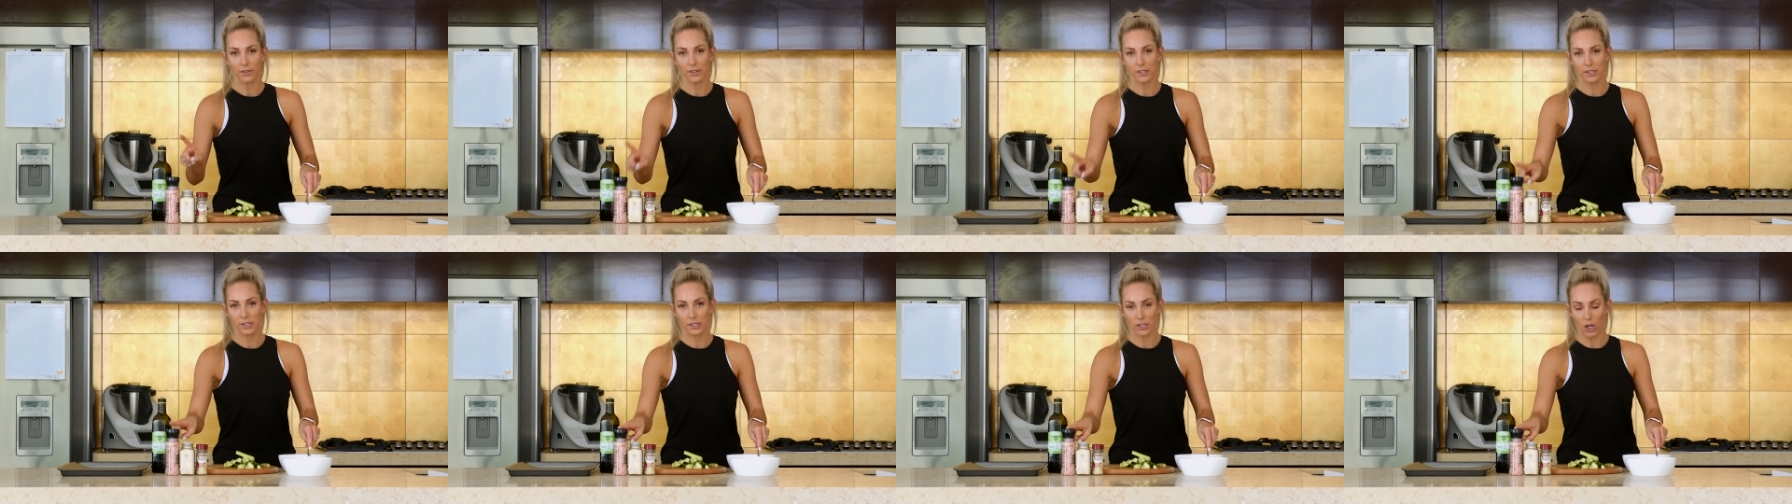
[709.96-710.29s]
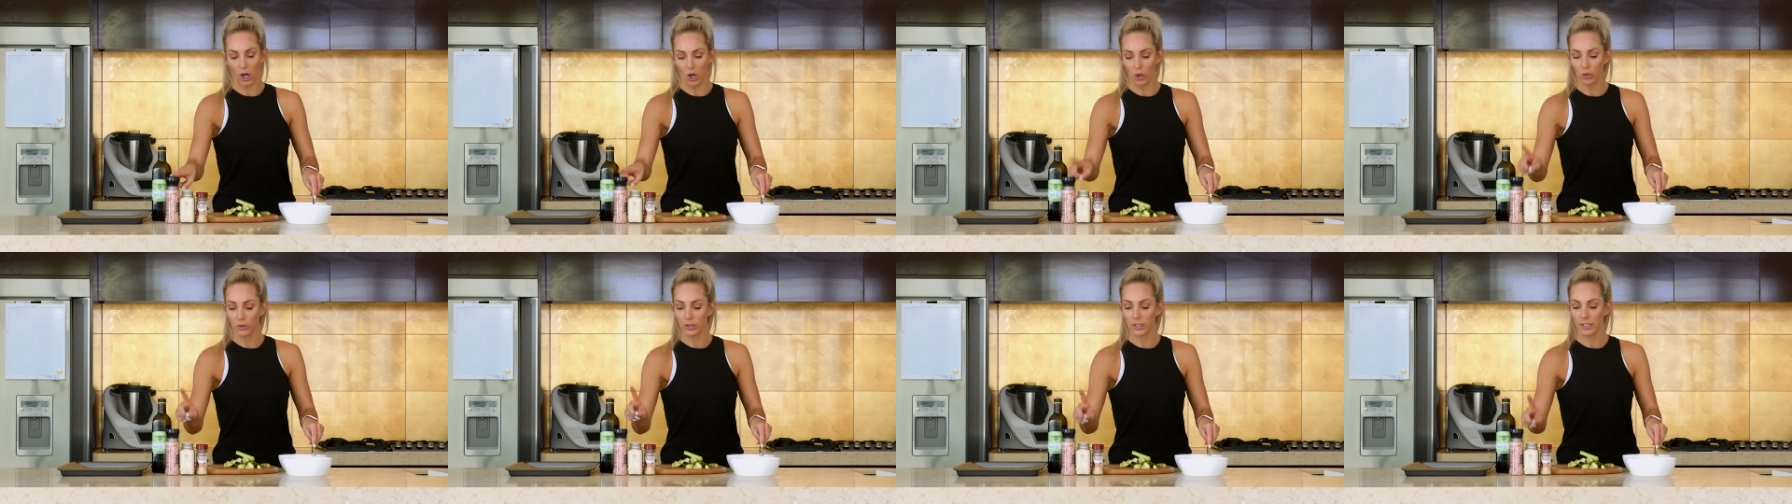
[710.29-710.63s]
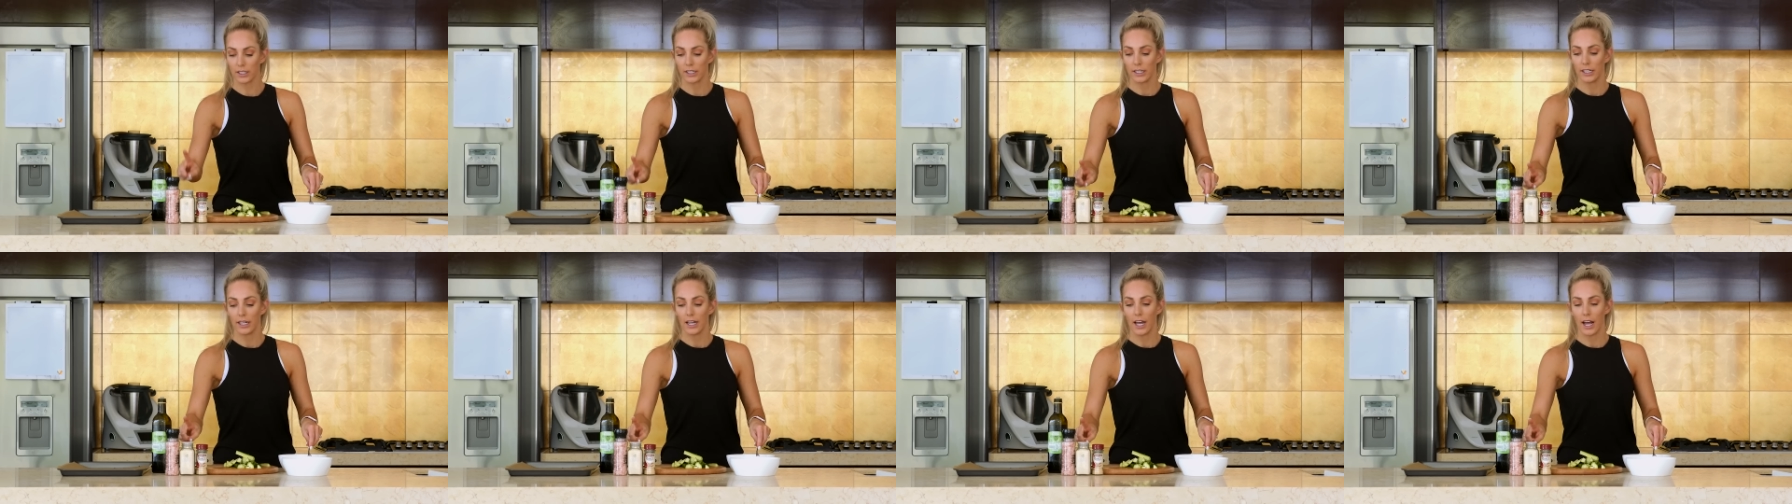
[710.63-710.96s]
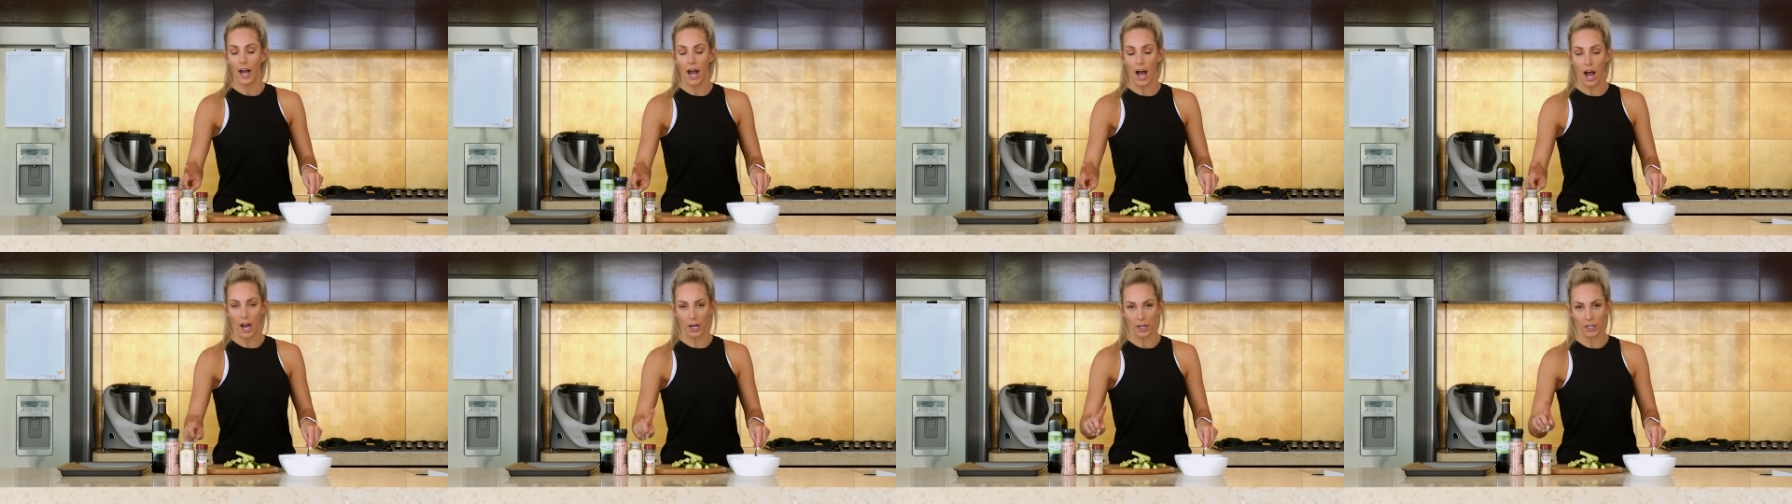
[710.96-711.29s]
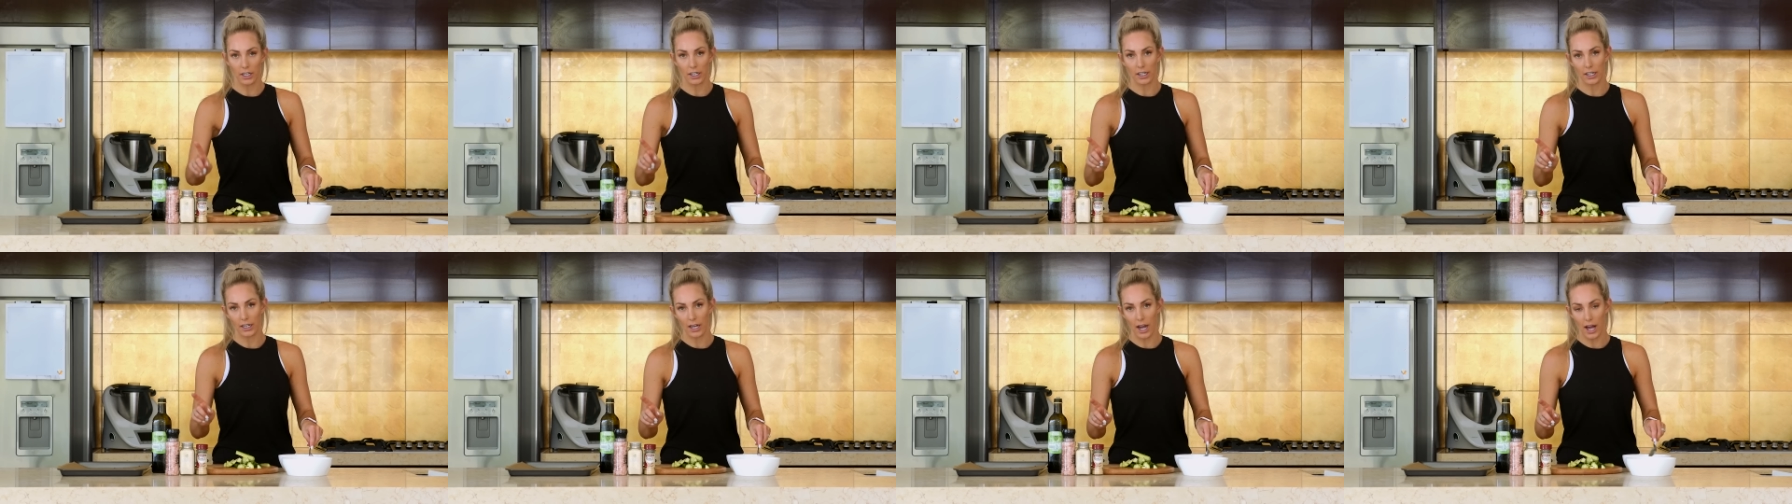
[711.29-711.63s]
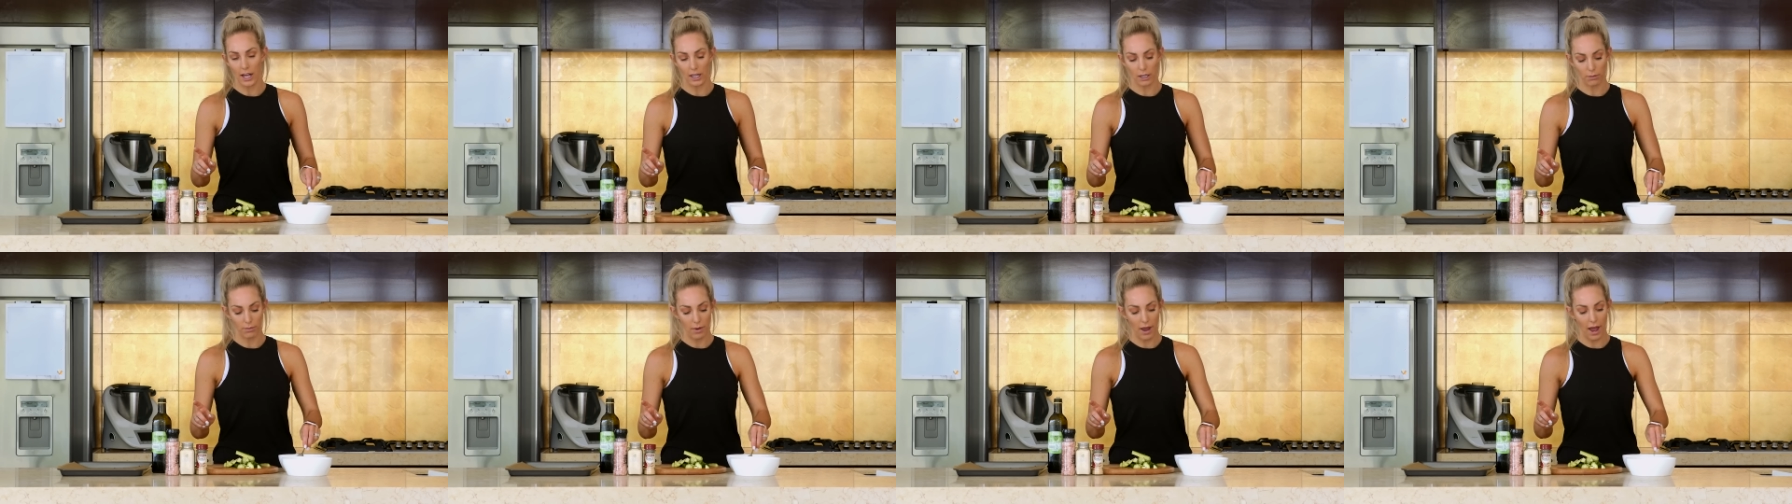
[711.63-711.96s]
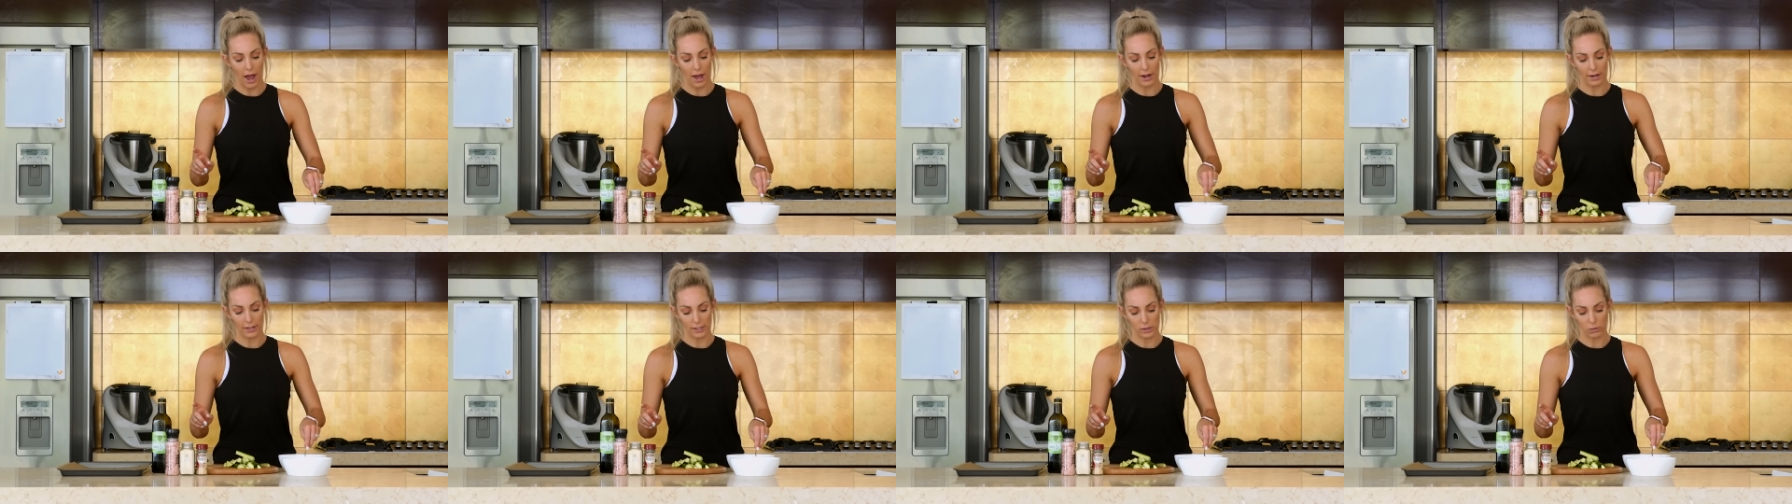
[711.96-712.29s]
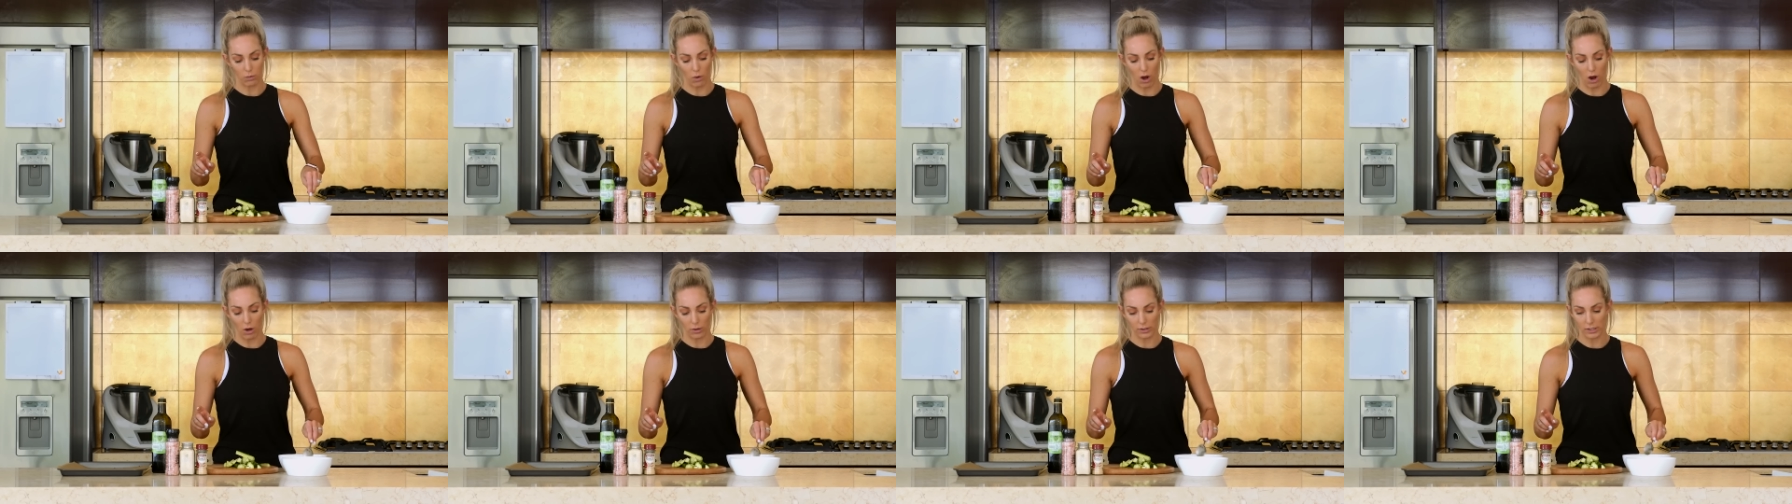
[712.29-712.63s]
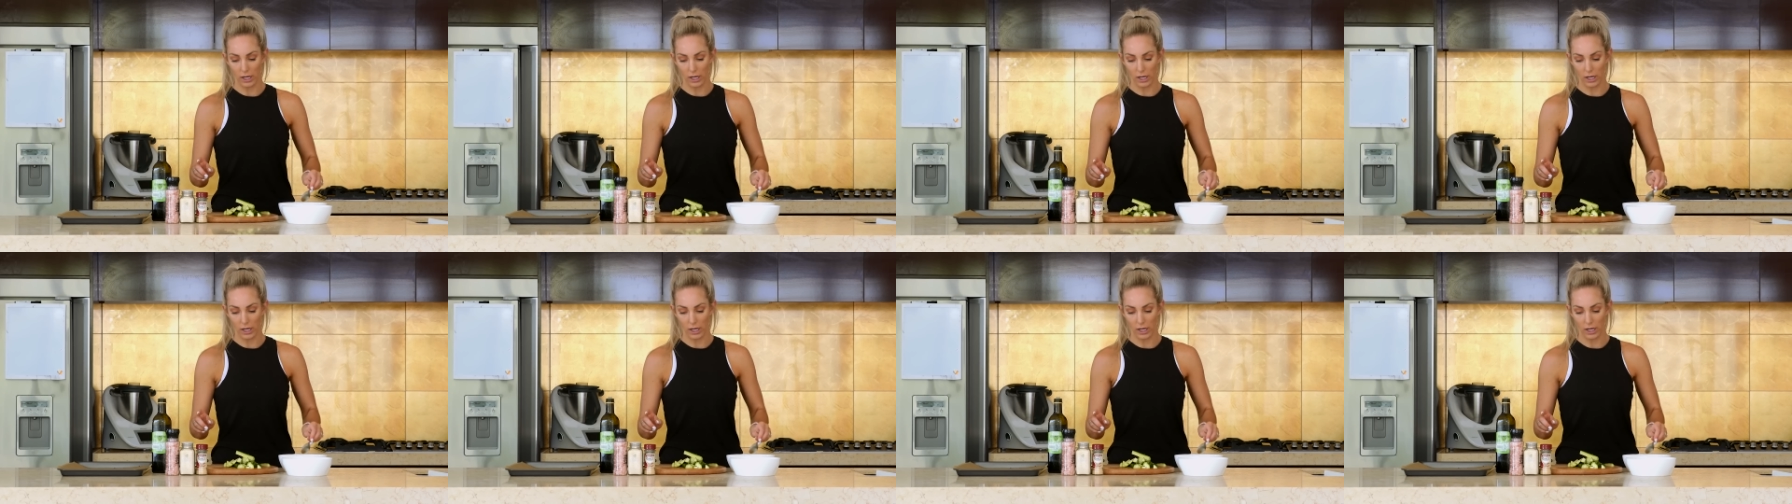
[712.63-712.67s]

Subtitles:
salt, onion and garlic powder as well.